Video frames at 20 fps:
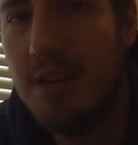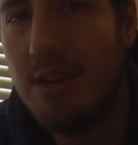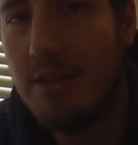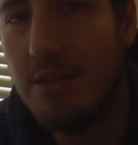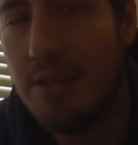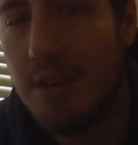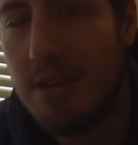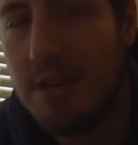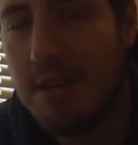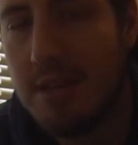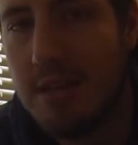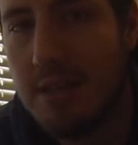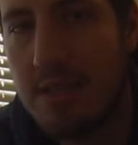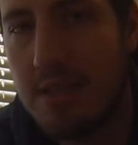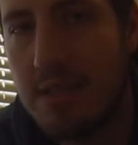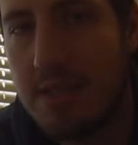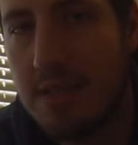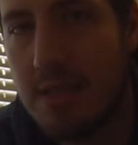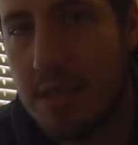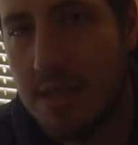no less than
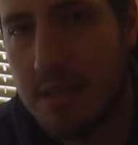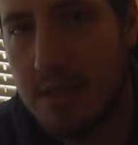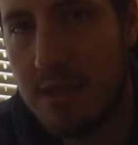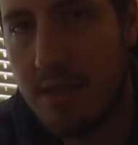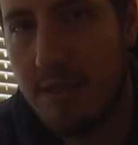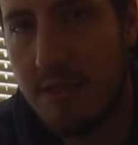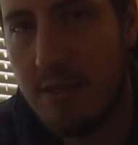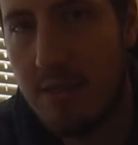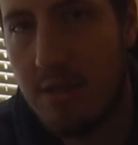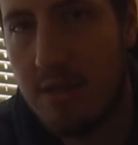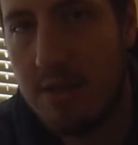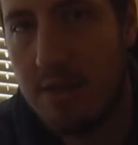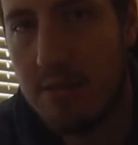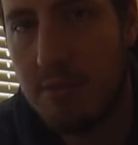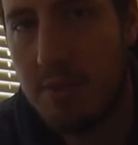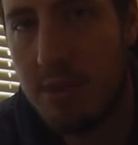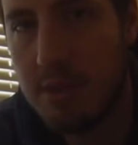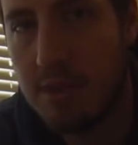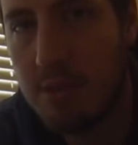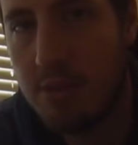6 if you want them
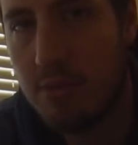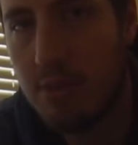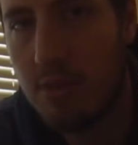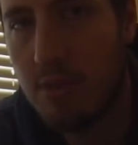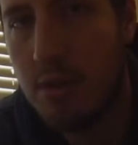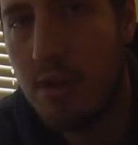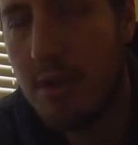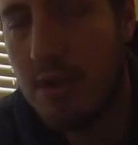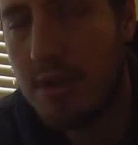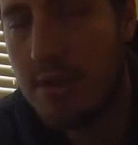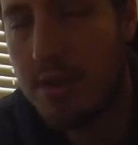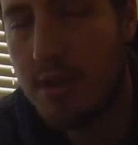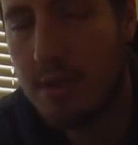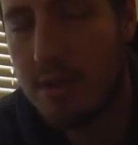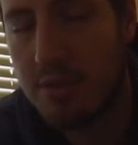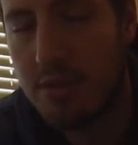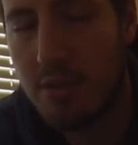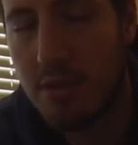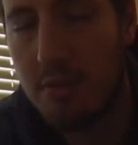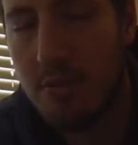to school. 6
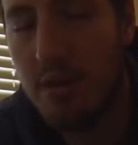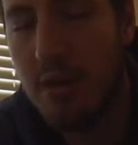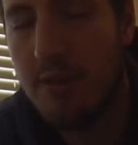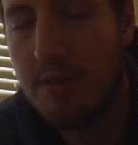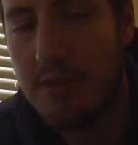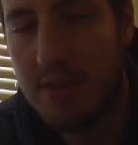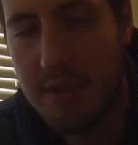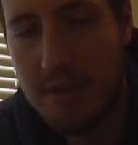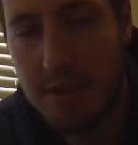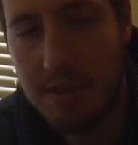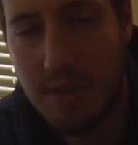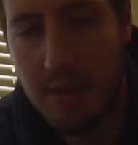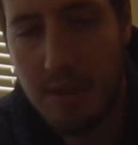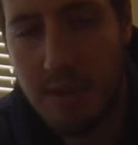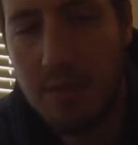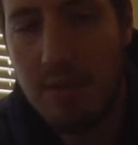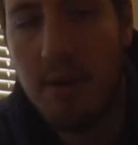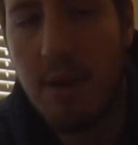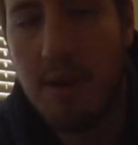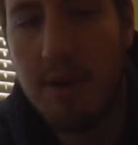or above is
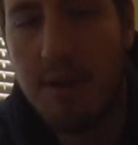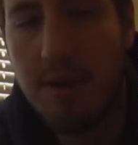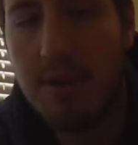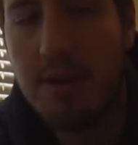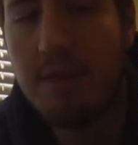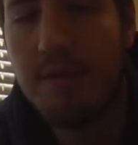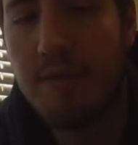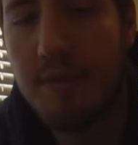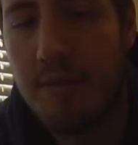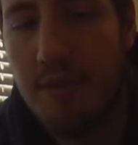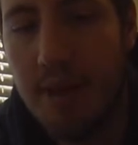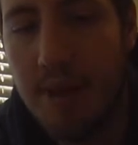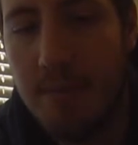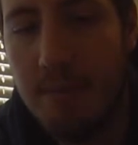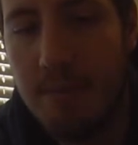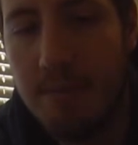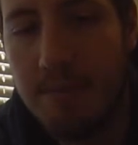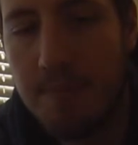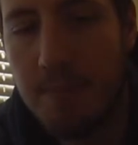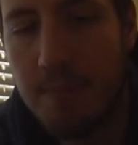ideal for them.